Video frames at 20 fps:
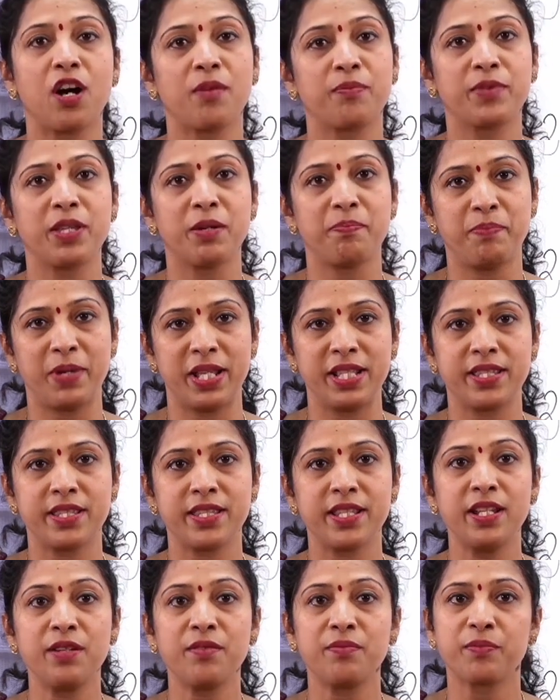of the
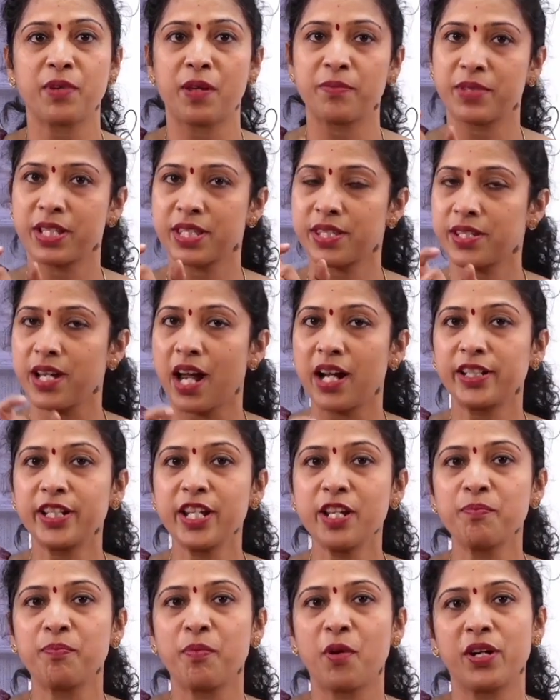pencil from the
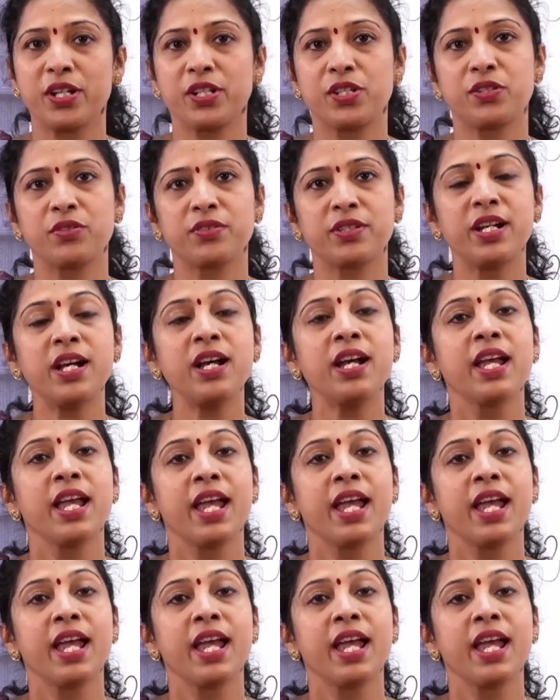starting point to the